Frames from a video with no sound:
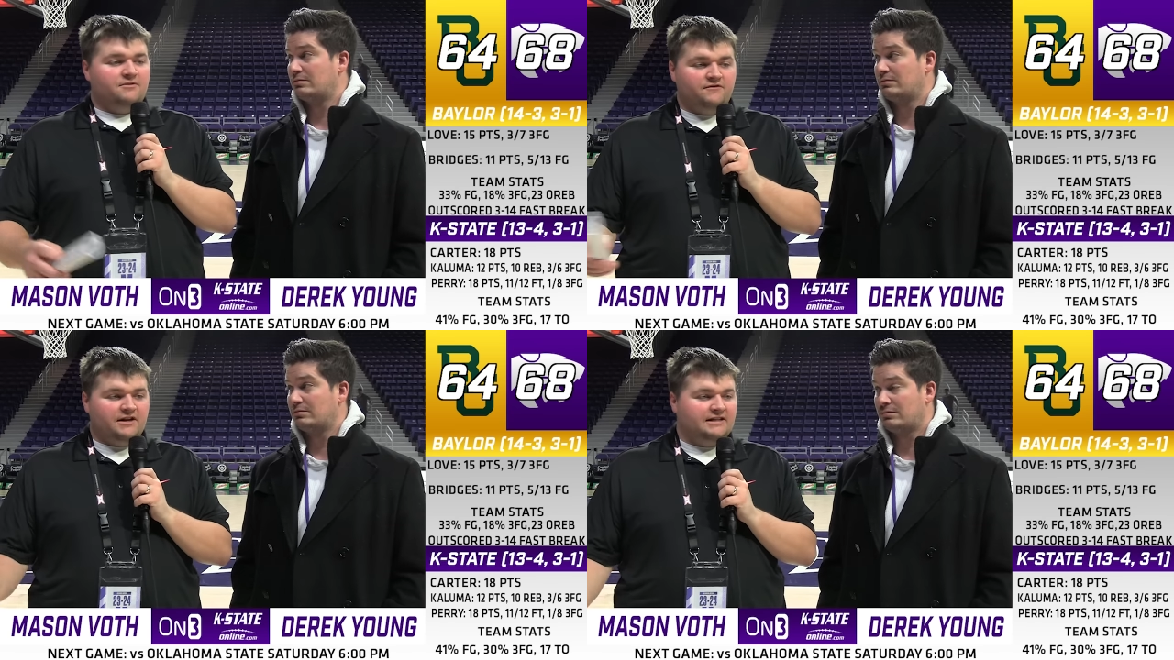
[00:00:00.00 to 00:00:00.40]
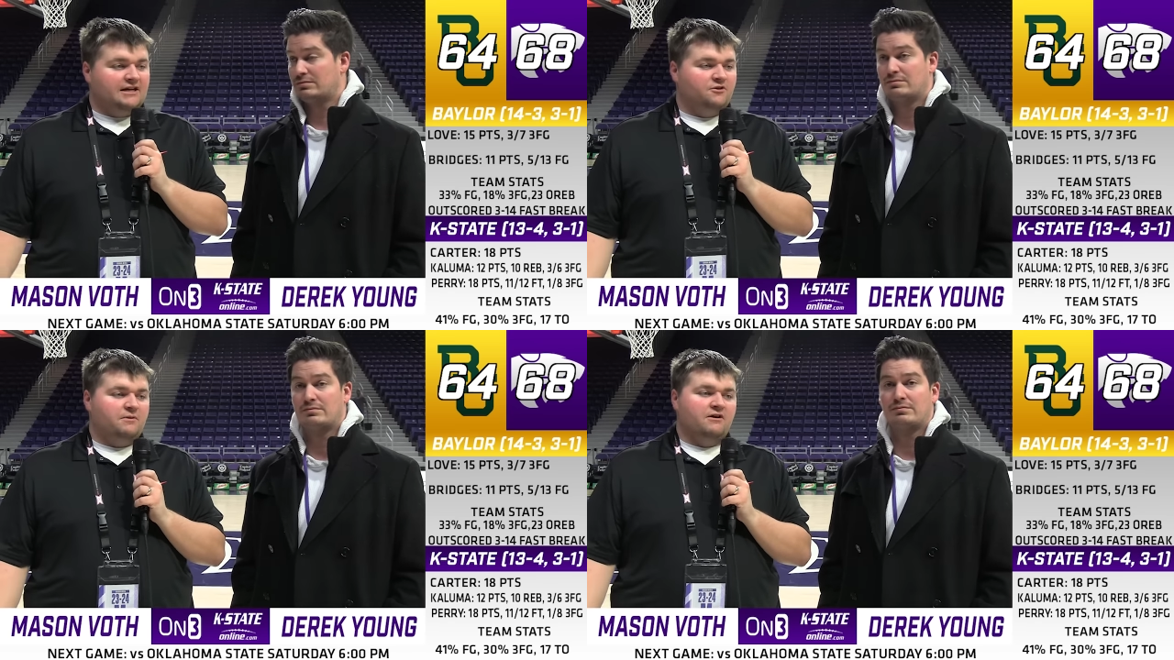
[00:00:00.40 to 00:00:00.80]
Speaker 1: defending
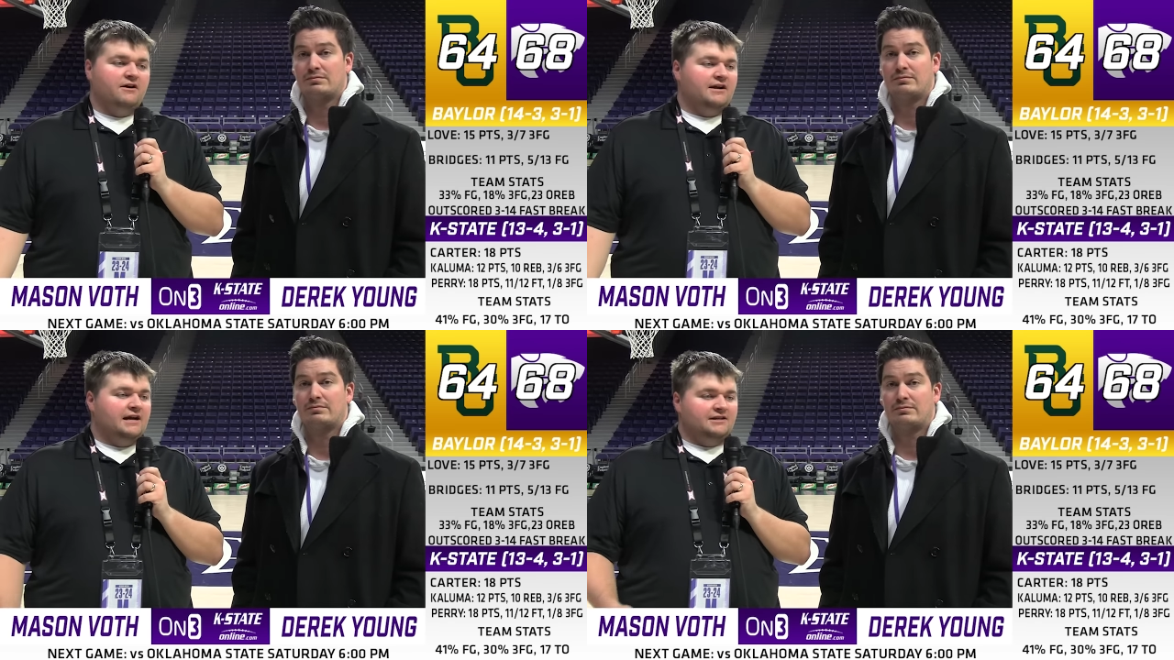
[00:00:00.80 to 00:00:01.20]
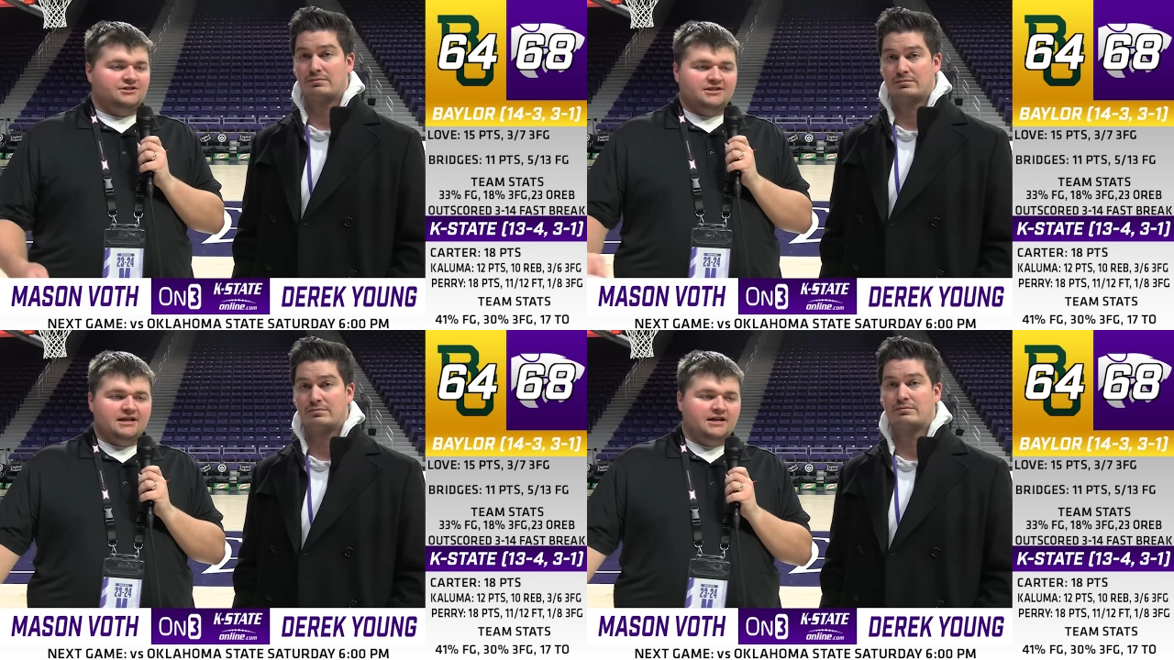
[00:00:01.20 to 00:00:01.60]
Tylor Perry, not
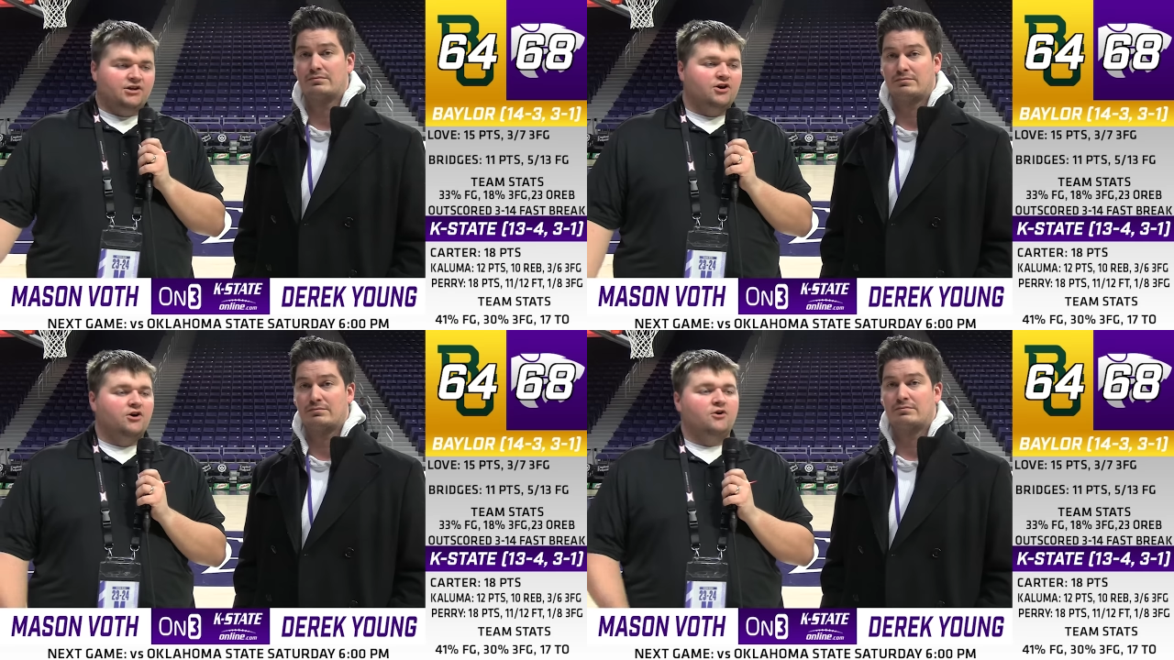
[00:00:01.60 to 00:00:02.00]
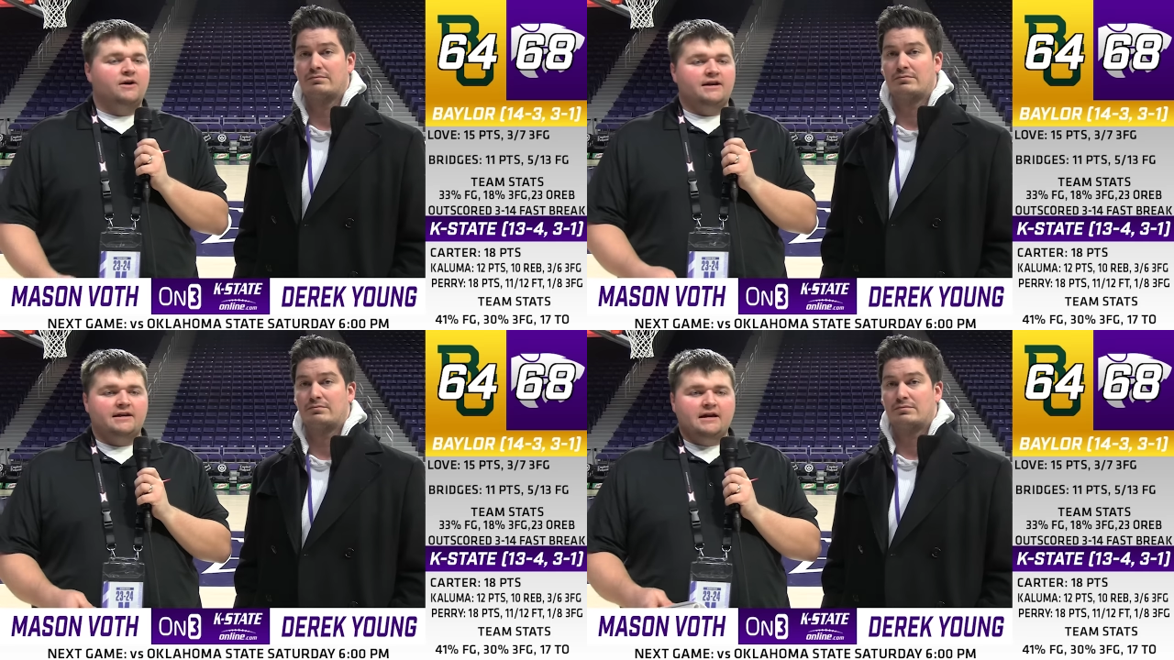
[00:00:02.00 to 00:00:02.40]
just letting it go,
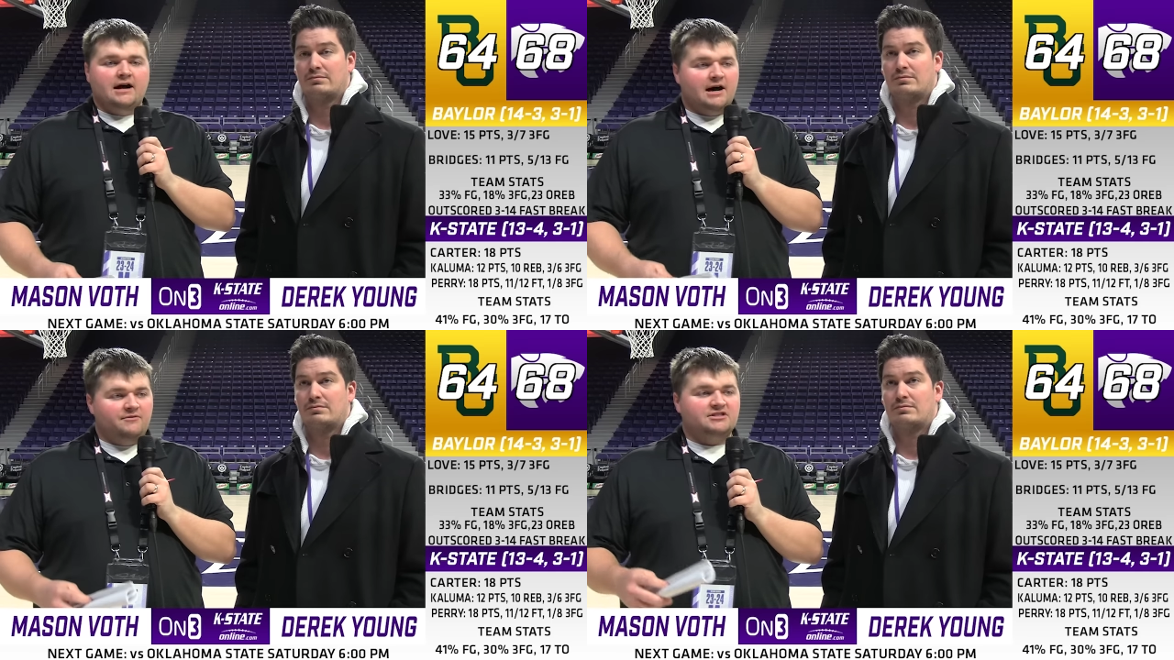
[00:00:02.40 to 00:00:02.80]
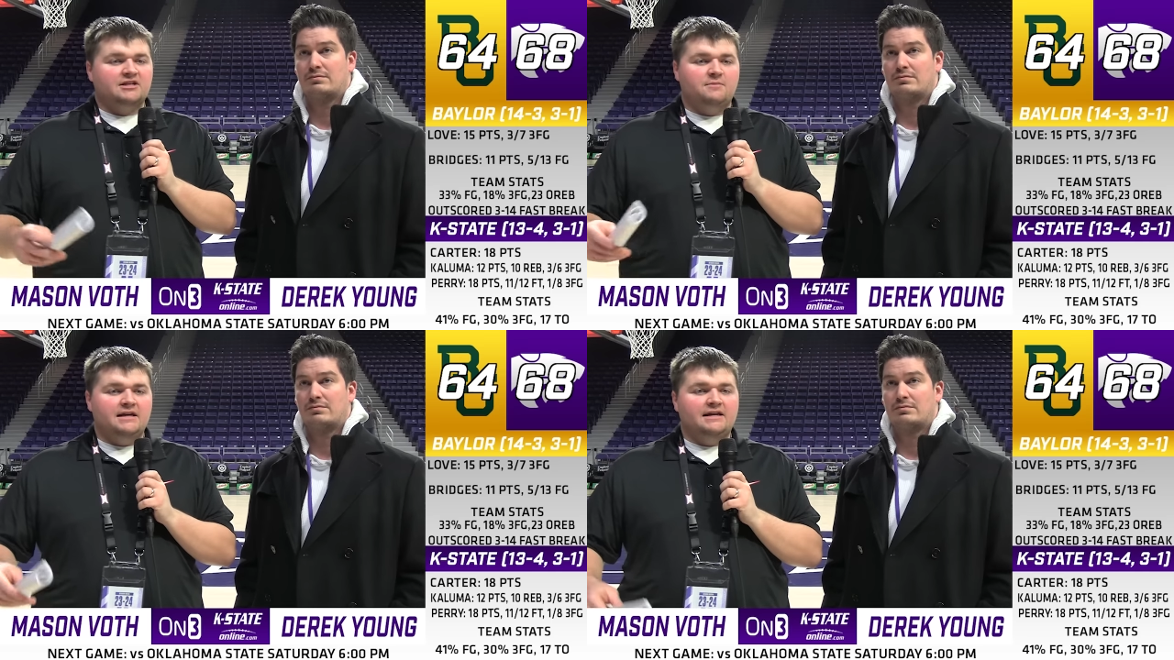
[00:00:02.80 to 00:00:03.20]
and
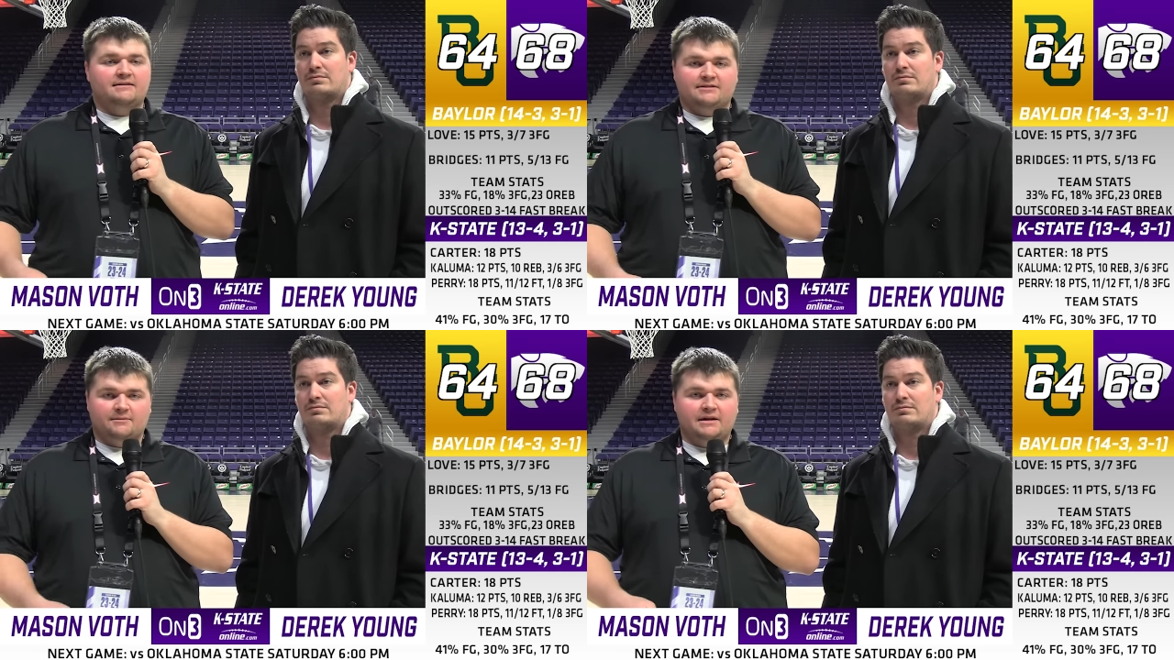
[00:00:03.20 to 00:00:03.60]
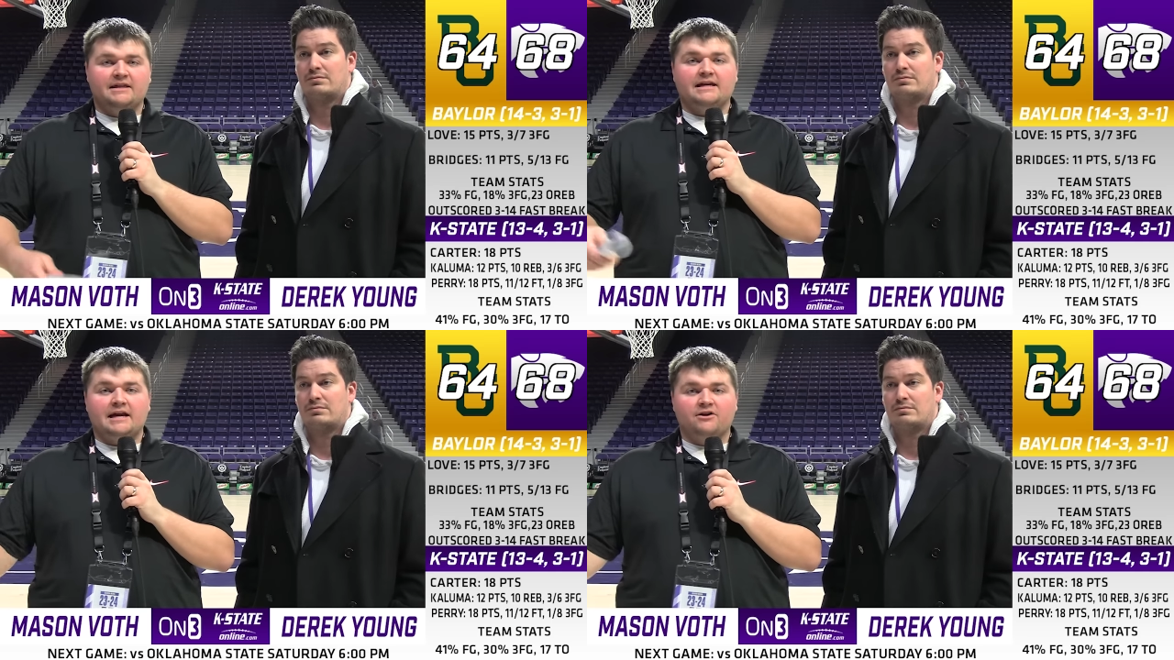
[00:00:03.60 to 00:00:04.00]
obviously being somebody
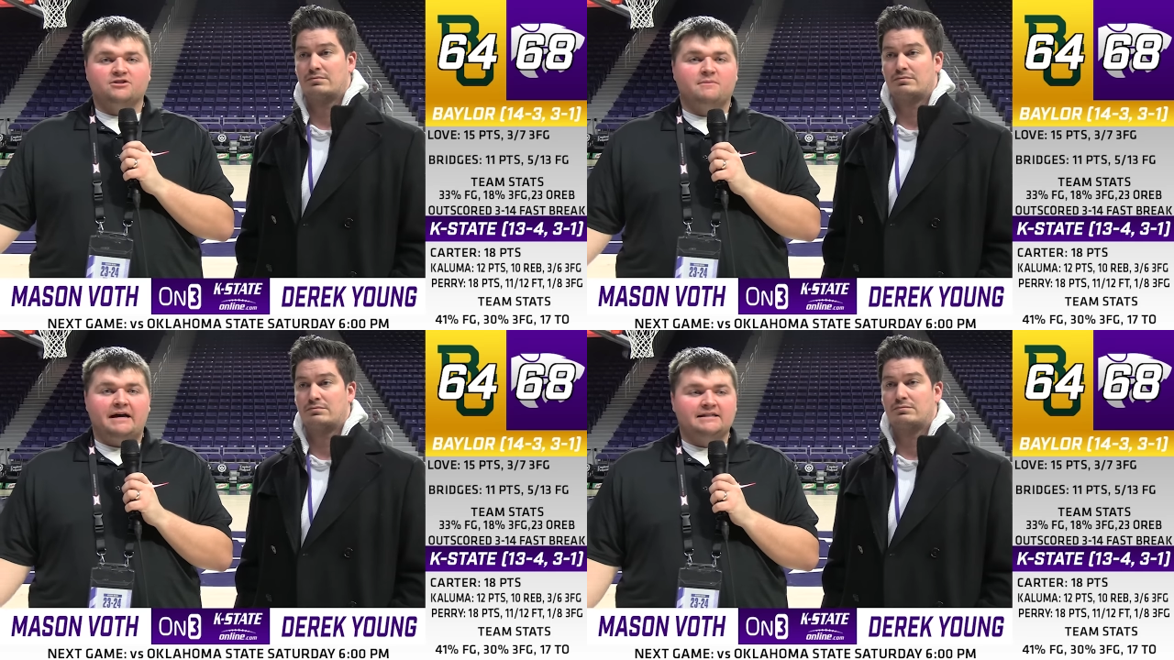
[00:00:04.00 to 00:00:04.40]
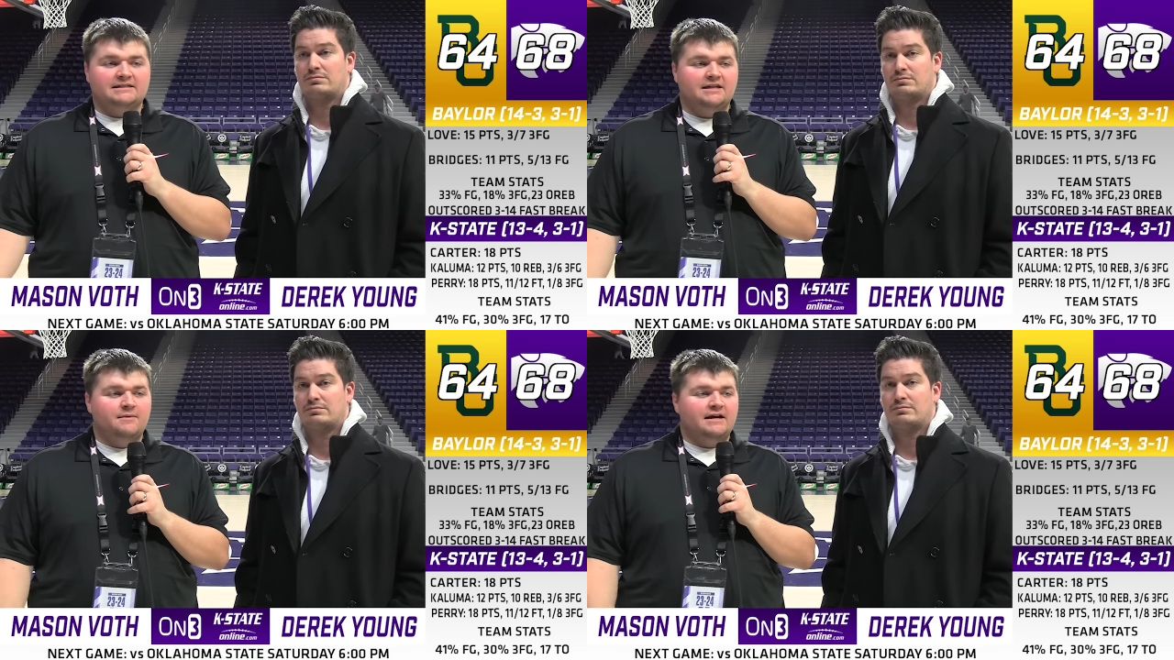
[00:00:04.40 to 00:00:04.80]
that cares about his
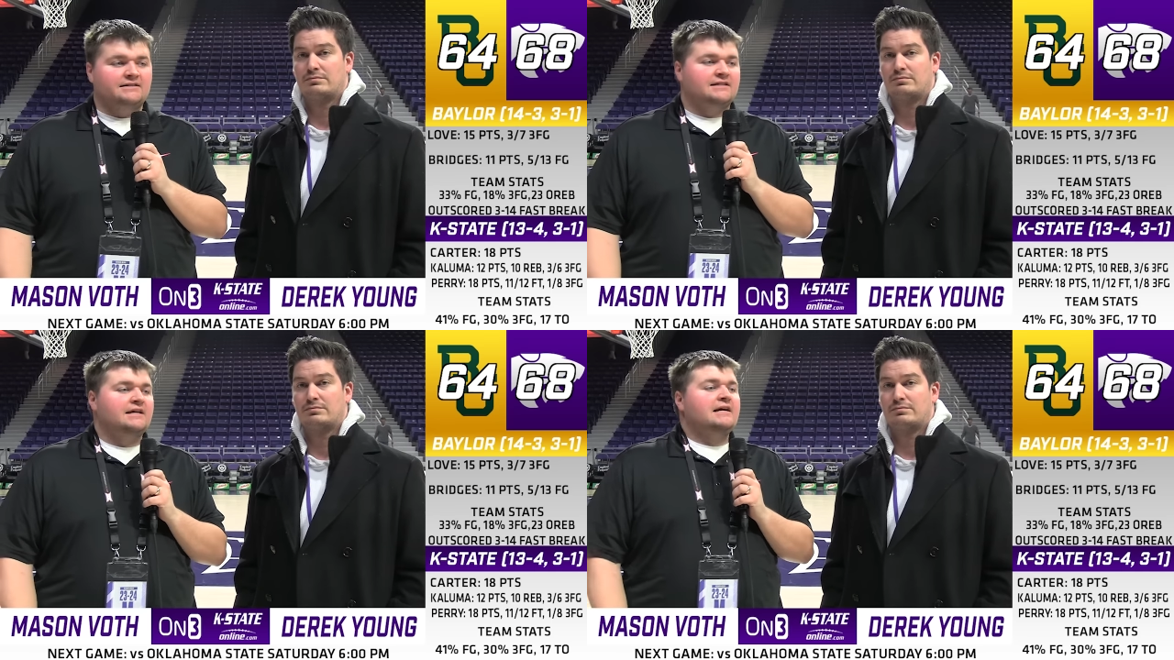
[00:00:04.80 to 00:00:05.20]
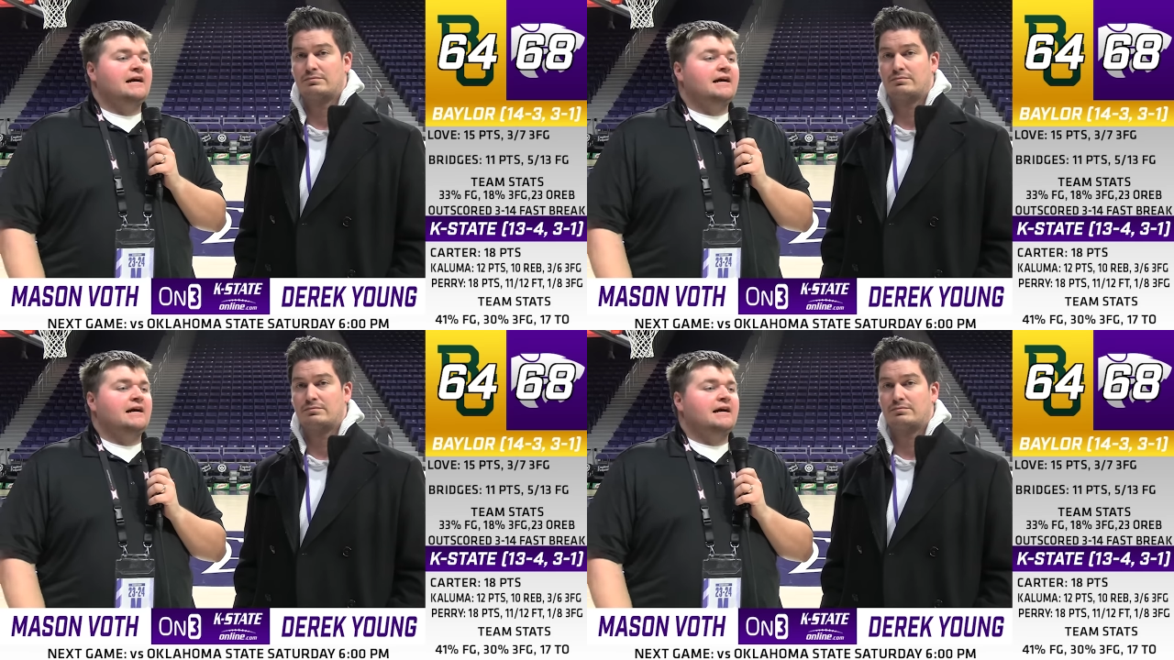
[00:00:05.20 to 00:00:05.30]
teammates,